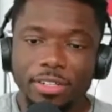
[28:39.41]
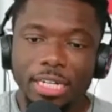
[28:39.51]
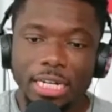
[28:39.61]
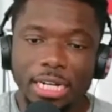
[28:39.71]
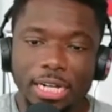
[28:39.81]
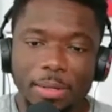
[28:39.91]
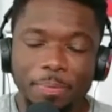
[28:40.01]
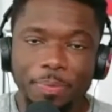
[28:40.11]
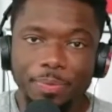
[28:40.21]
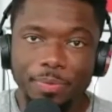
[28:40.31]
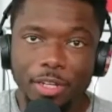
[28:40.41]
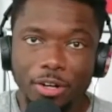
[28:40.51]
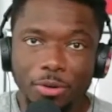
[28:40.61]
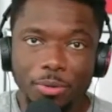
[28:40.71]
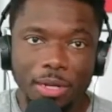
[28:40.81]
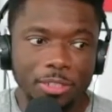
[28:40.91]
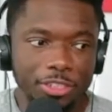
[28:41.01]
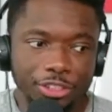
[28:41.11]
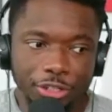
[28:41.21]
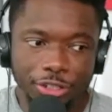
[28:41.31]
Um, you know, a
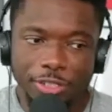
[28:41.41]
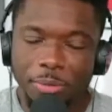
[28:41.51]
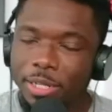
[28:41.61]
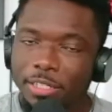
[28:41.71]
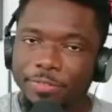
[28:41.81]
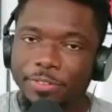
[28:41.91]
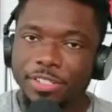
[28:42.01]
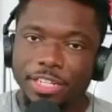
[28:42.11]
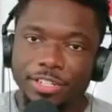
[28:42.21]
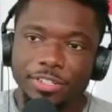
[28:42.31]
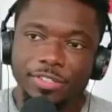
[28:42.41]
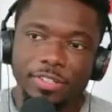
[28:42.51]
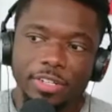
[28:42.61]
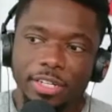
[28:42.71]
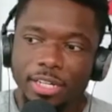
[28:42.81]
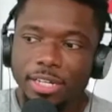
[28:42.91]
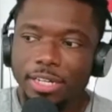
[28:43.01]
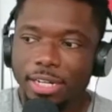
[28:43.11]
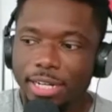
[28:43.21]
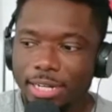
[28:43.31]
church is a place for sinners.
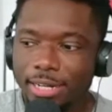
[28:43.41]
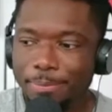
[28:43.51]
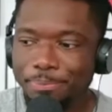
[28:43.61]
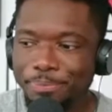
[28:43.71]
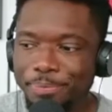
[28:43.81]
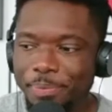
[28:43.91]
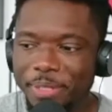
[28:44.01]
Um, mm-hmm